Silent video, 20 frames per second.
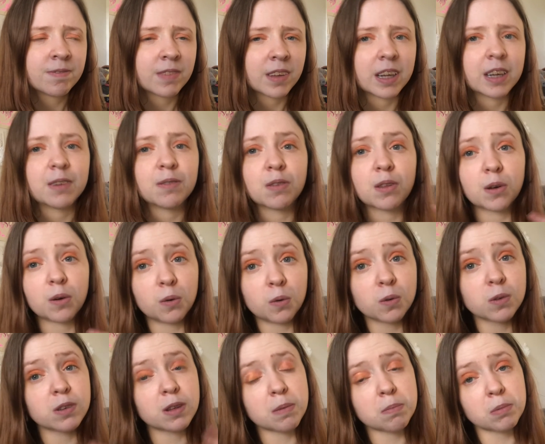like if they're
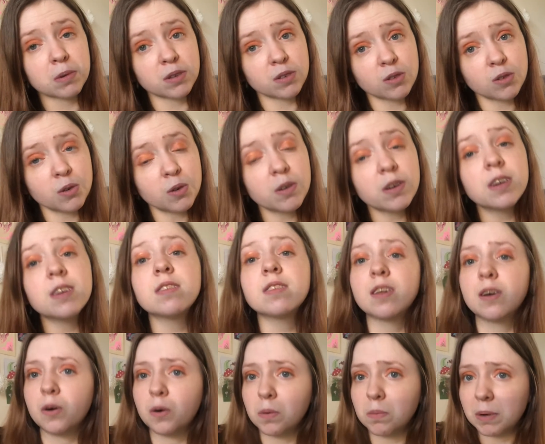all separate stories,
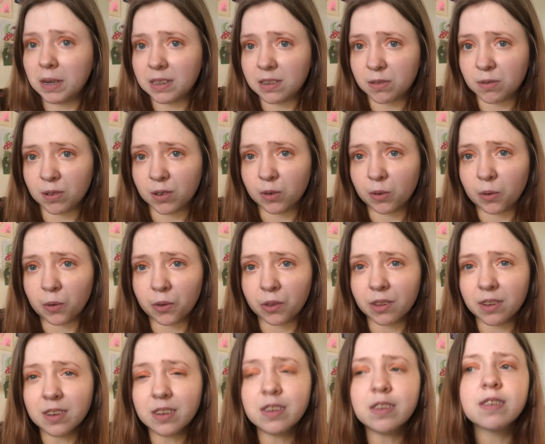they're all by different
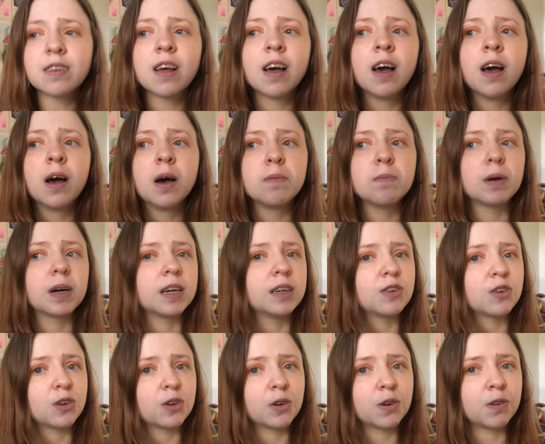authors, but I
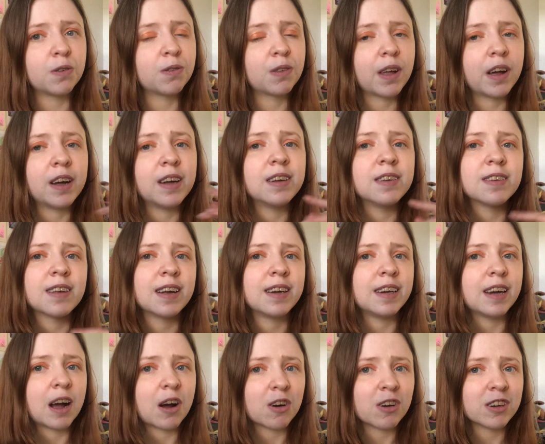don't know if there is a
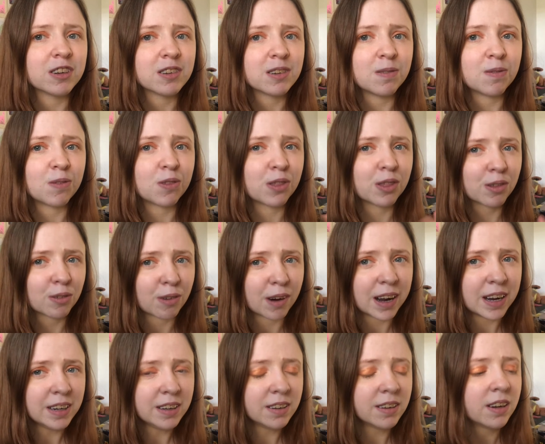narrative
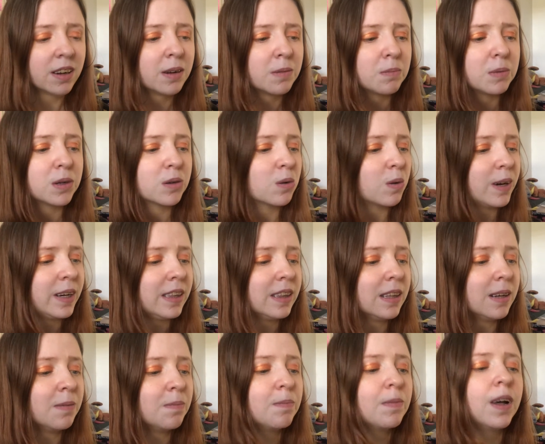thread between
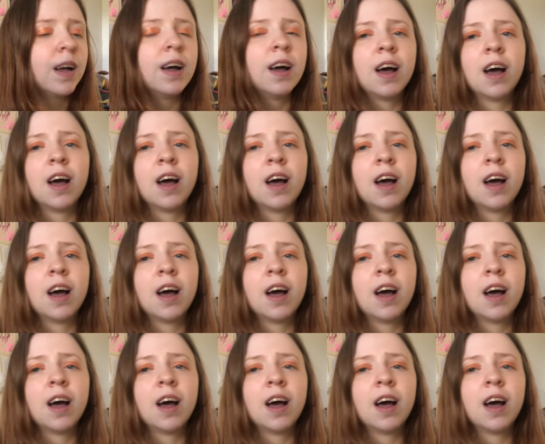them.